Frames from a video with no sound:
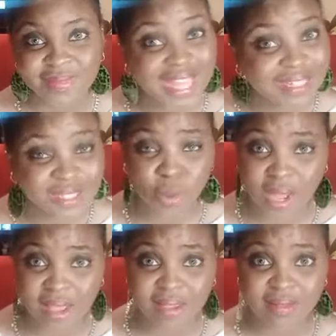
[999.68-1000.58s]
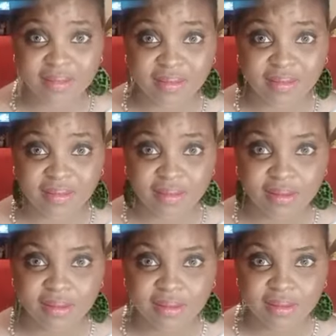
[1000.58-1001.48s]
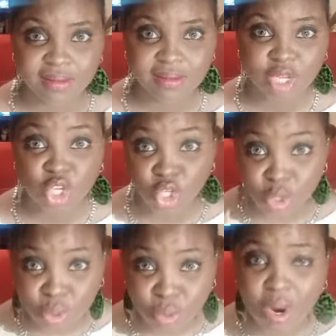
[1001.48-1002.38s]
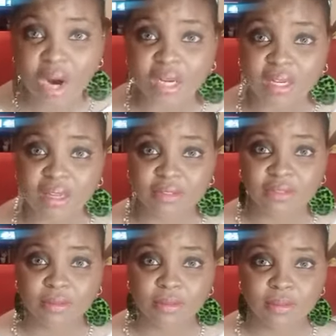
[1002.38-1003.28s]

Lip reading: That's why. You are loved.